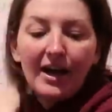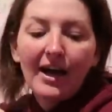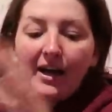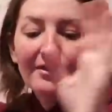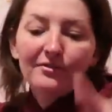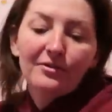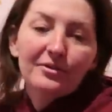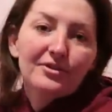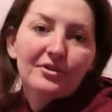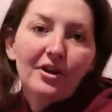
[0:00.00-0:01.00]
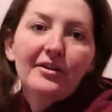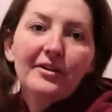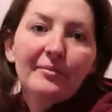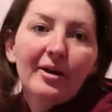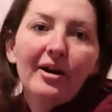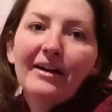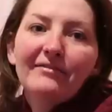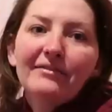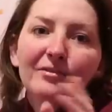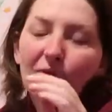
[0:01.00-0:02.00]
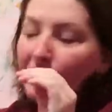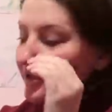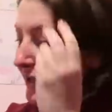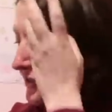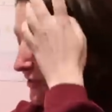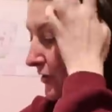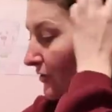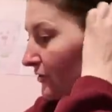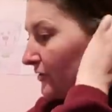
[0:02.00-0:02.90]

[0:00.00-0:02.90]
I don't know what you're talking about. I've never watched that show.